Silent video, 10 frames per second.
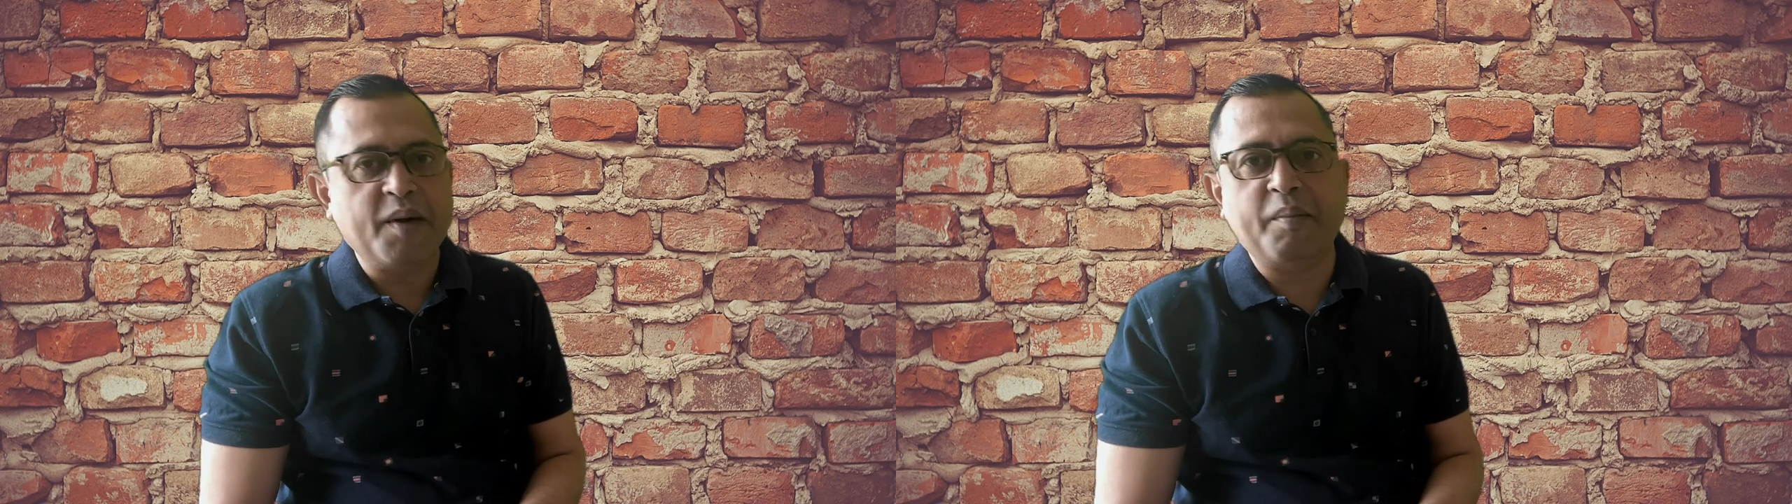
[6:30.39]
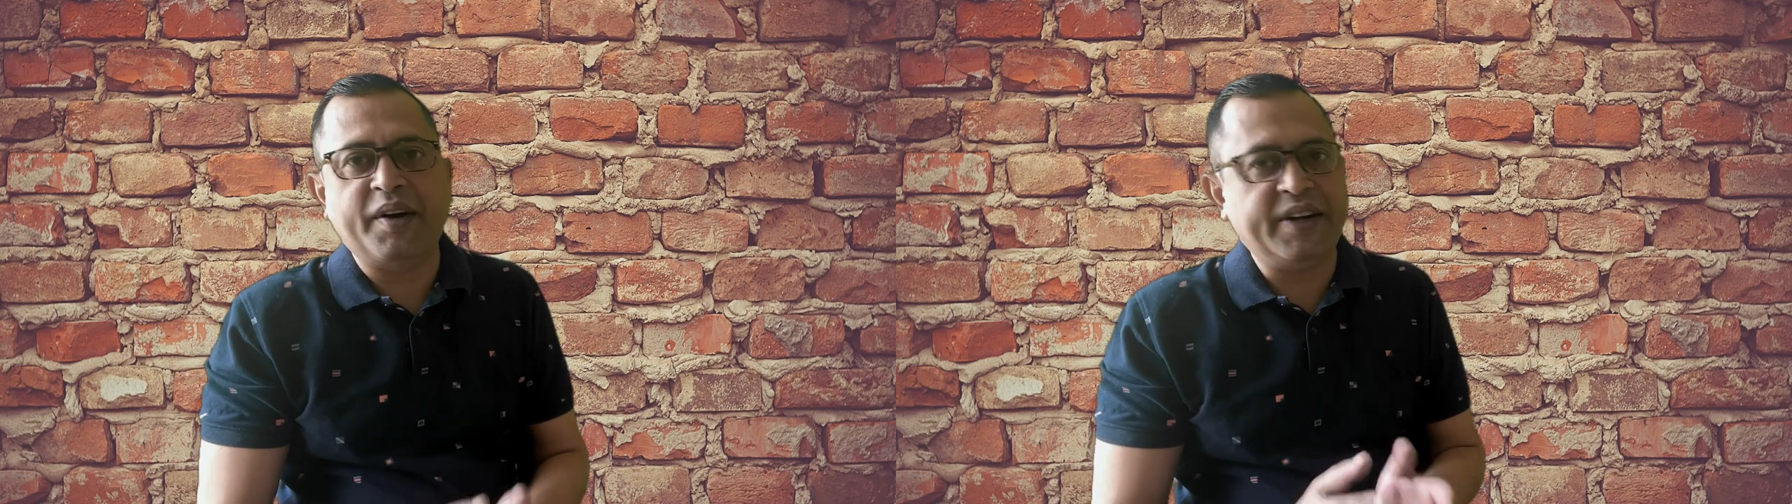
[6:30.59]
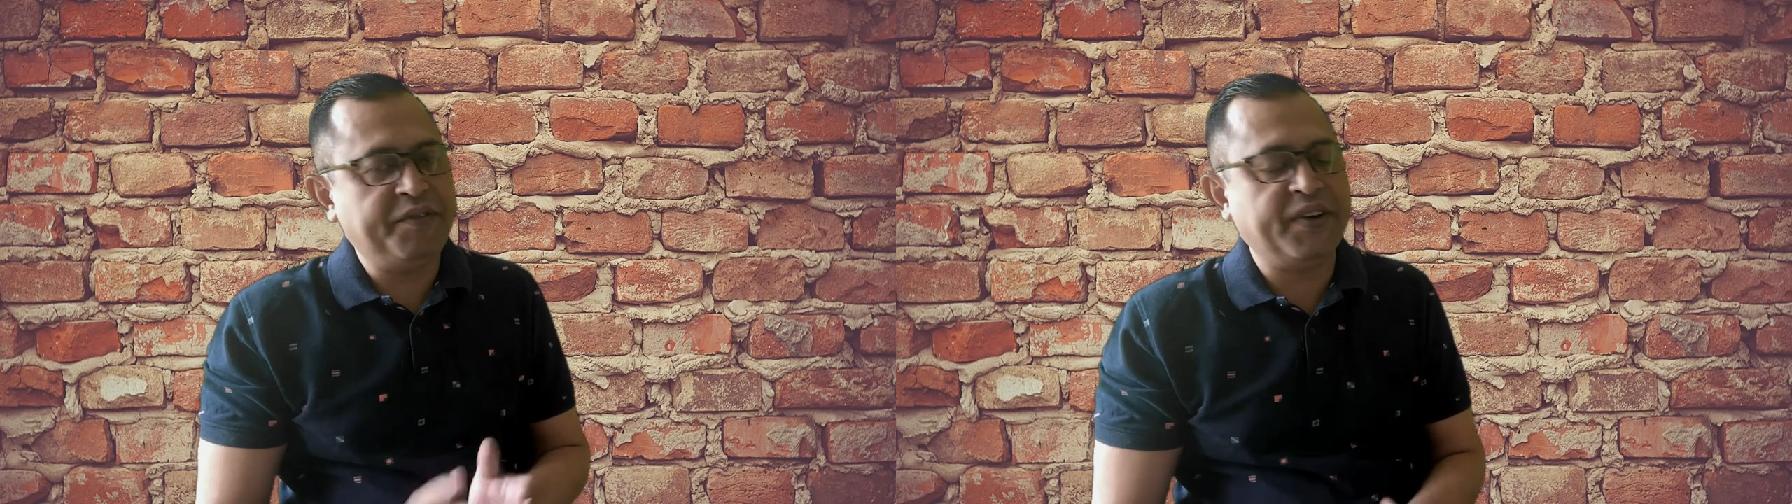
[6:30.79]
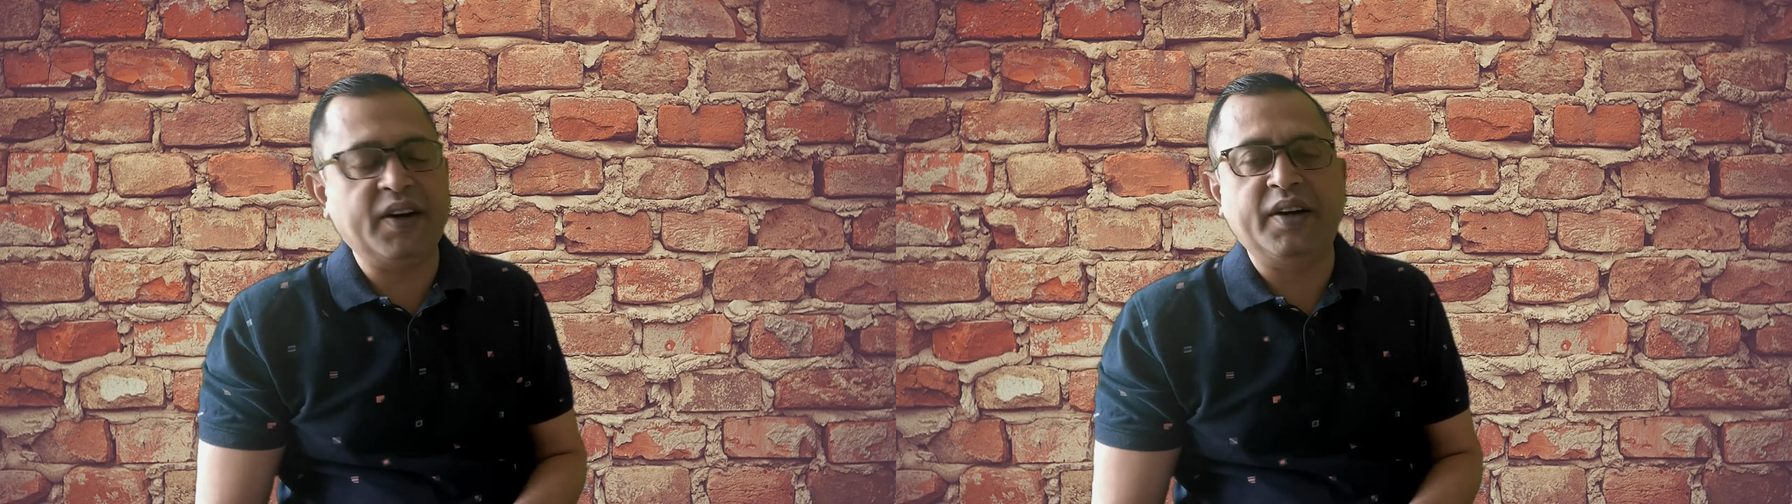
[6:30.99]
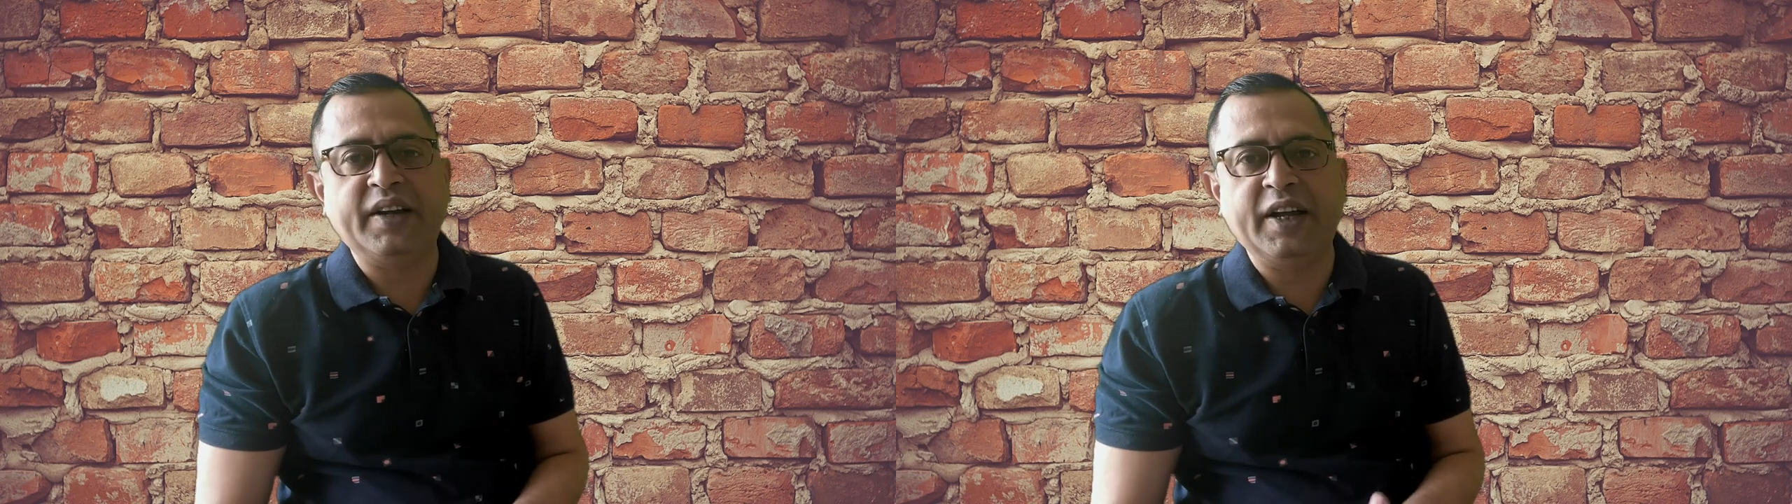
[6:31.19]
but
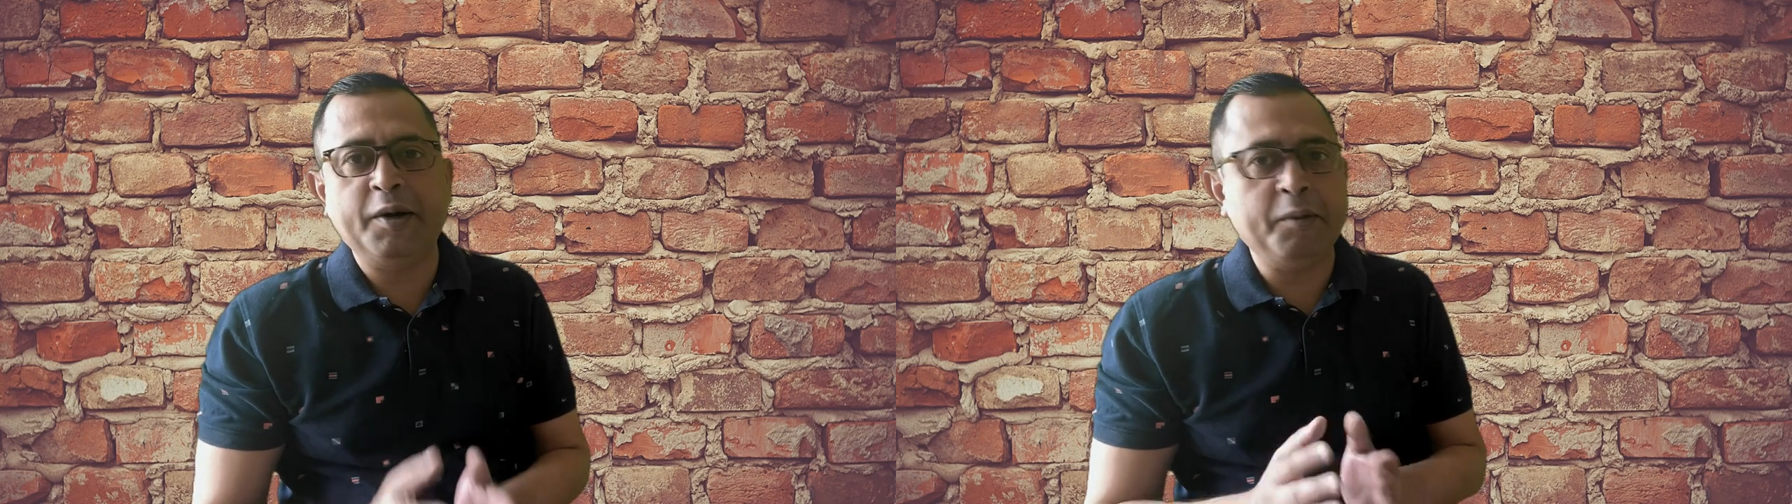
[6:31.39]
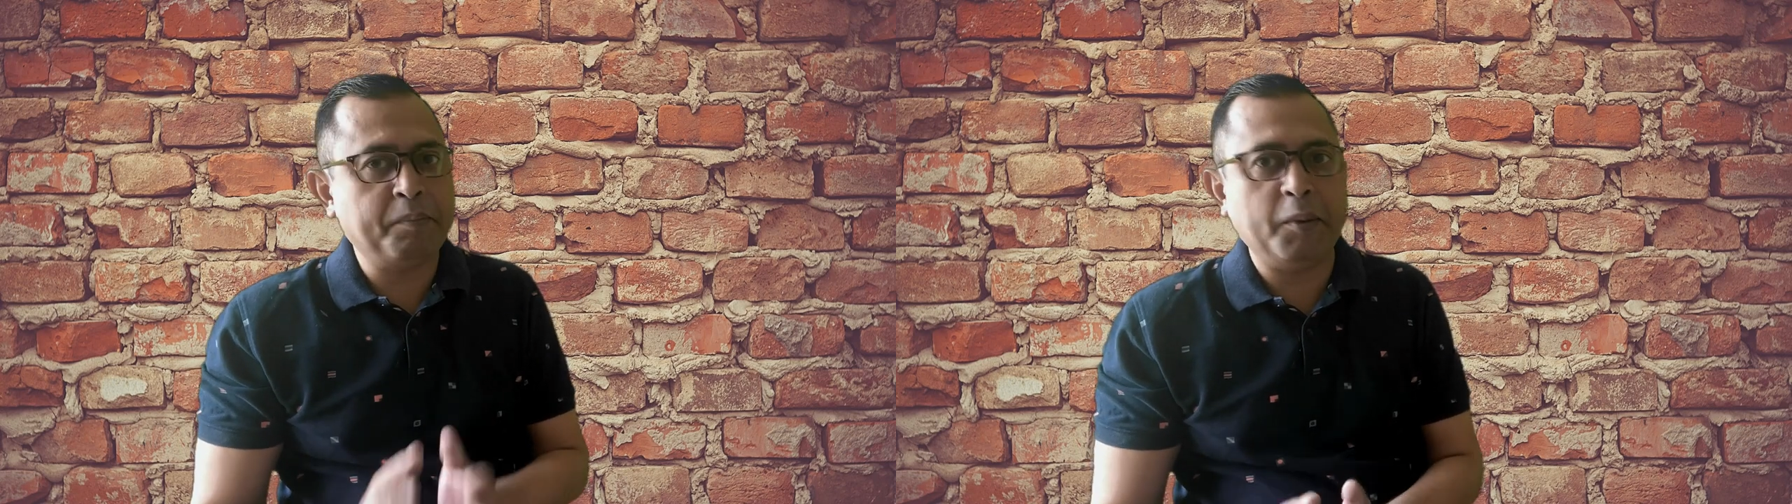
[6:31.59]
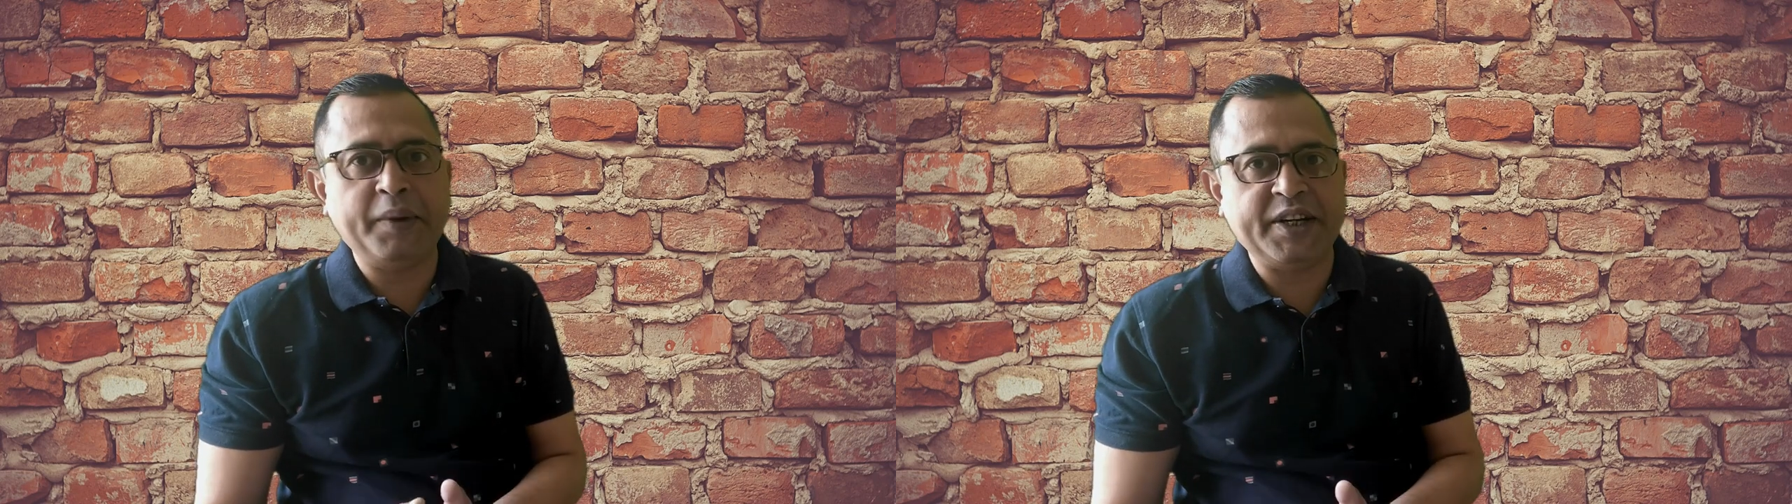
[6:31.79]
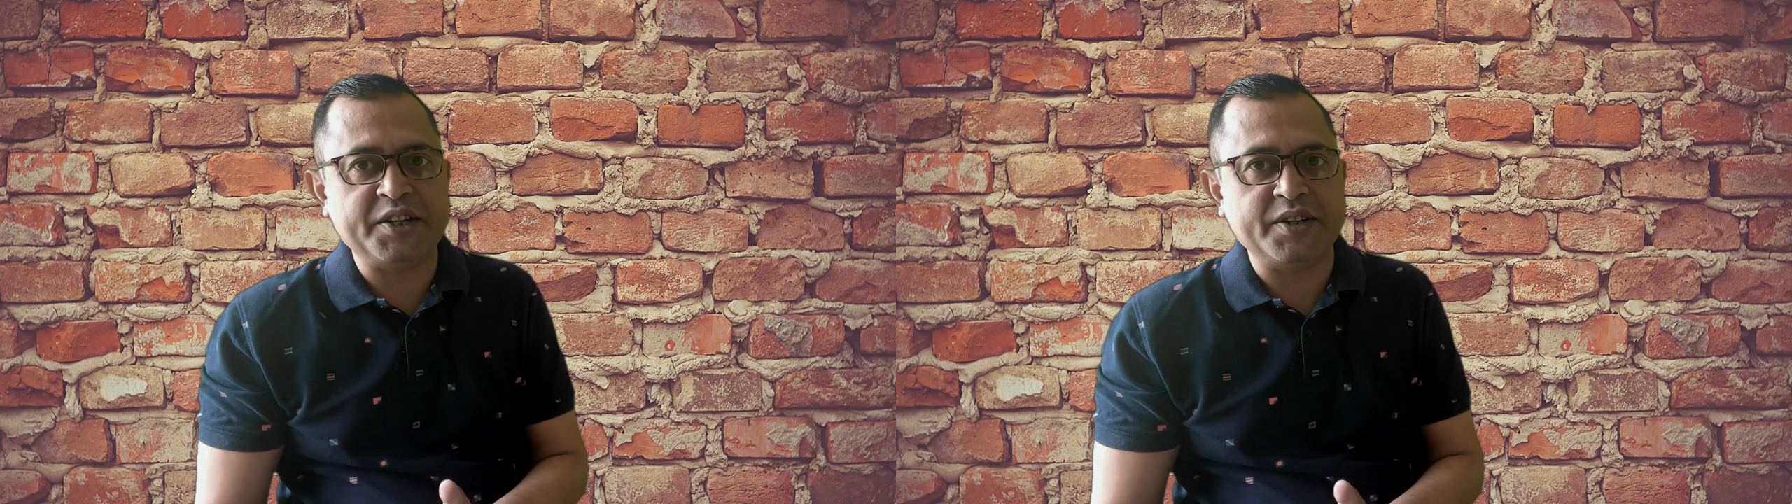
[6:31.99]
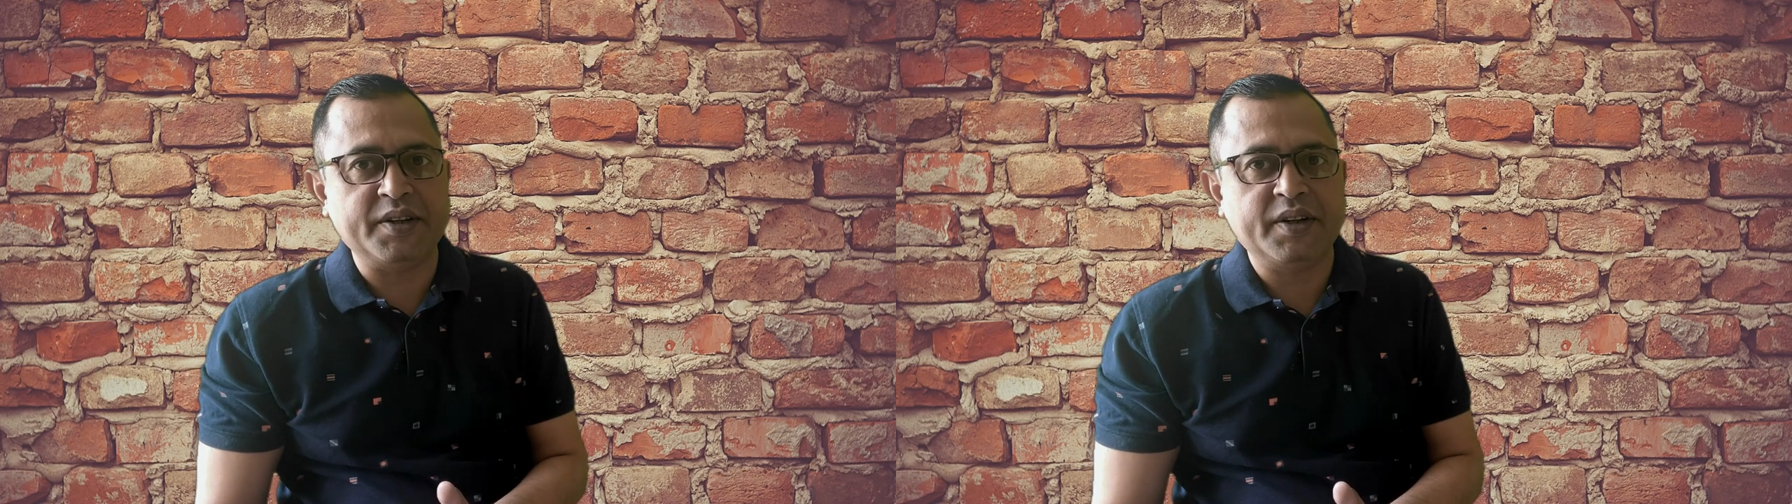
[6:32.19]
difficult in
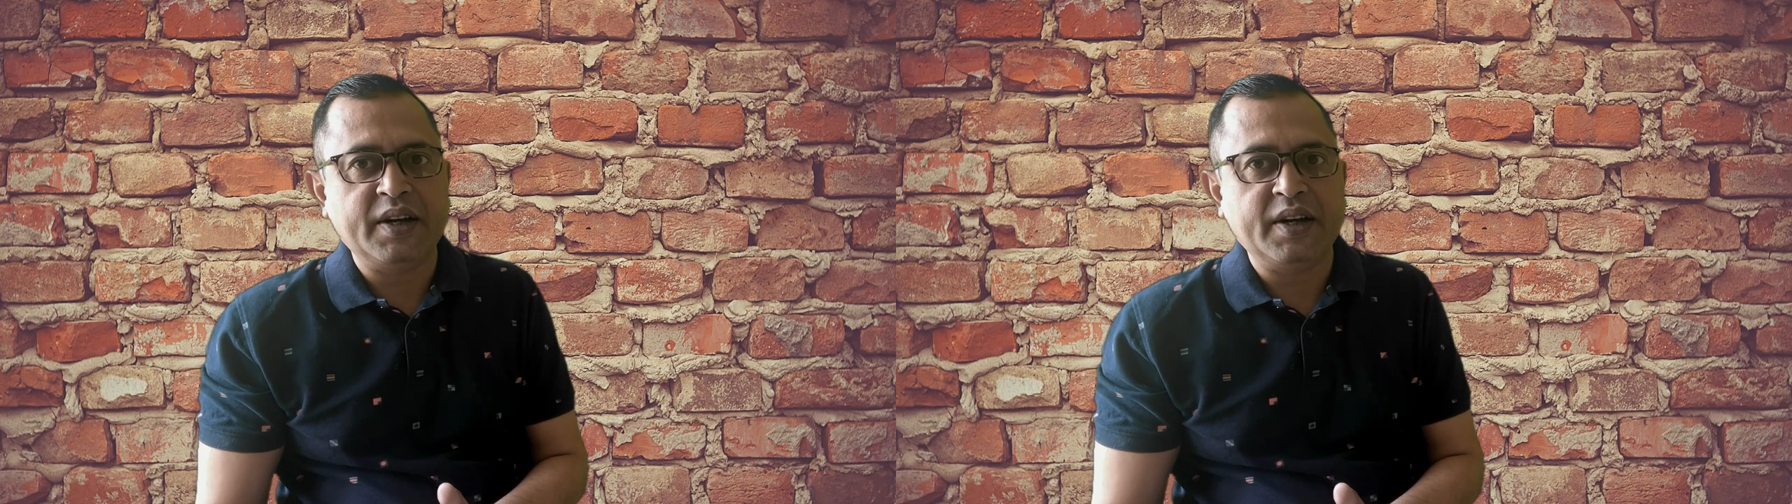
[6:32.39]
implementation.